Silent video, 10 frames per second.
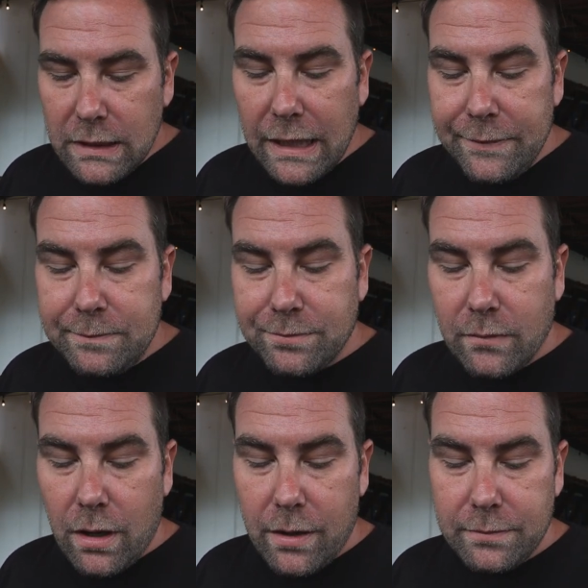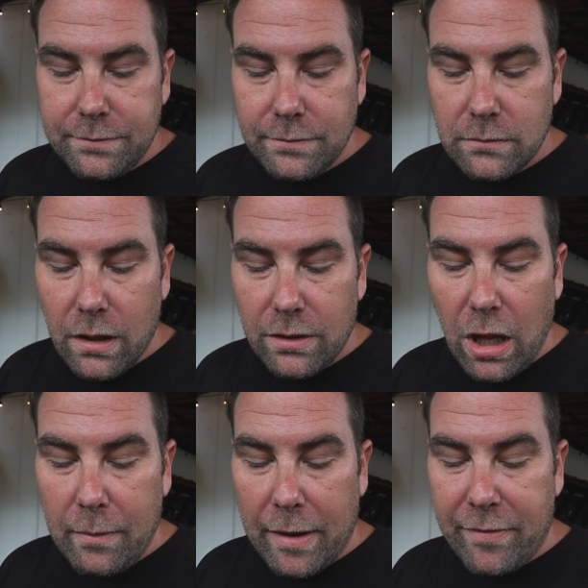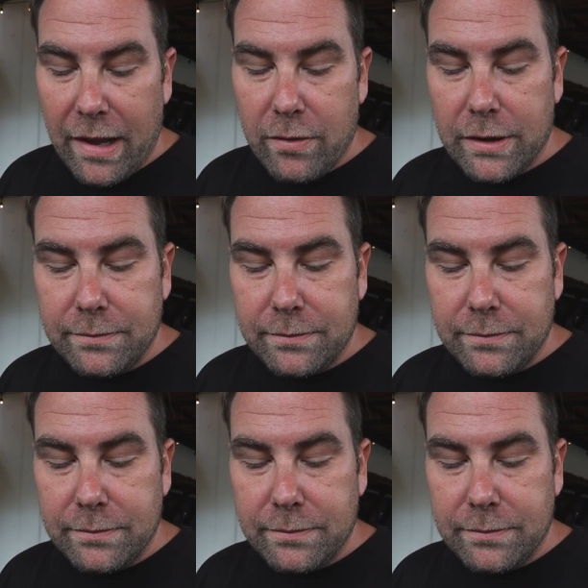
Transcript: those things in the can. Not my favorite.